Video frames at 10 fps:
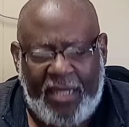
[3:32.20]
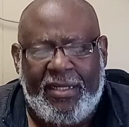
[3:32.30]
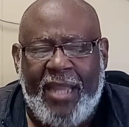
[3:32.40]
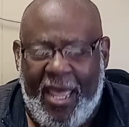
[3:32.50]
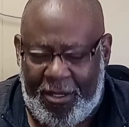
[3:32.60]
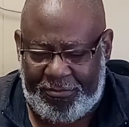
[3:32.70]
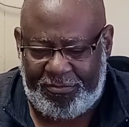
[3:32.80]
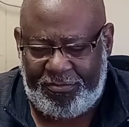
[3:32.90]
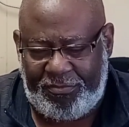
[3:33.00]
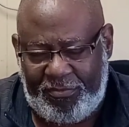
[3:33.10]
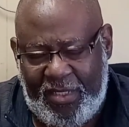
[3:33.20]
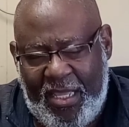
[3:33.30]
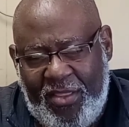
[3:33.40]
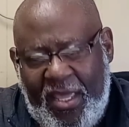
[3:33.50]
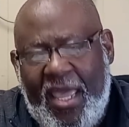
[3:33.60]
Now,
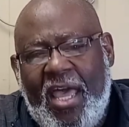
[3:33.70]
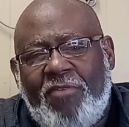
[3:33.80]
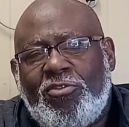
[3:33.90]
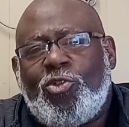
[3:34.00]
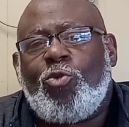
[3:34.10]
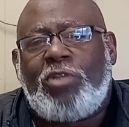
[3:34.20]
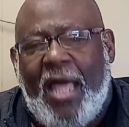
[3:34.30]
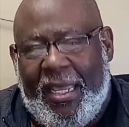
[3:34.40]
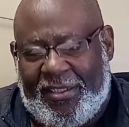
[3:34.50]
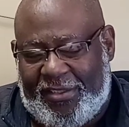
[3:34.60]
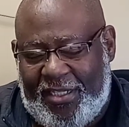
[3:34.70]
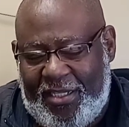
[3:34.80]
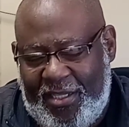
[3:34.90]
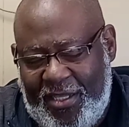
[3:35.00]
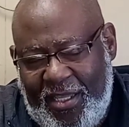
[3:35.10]
they have new light.
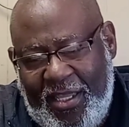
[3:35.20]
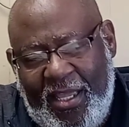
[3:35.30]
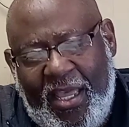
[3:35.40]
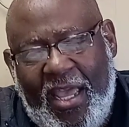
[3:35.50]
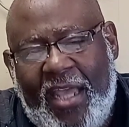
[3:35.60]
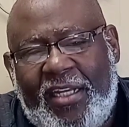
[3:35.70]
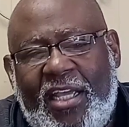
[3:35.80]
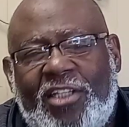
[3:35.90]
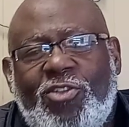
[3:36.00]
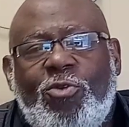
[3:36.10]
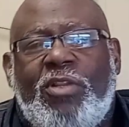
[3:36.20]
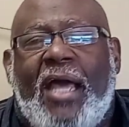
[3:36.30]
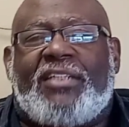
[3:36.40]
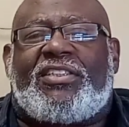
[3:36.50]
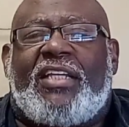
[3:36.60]
And their new
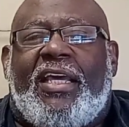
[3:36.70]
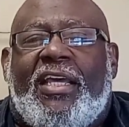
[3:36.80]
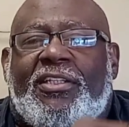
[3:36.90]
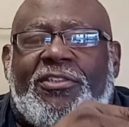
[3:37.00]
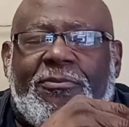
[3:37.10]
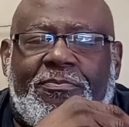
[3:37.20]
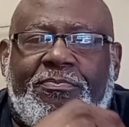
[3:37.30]
light says,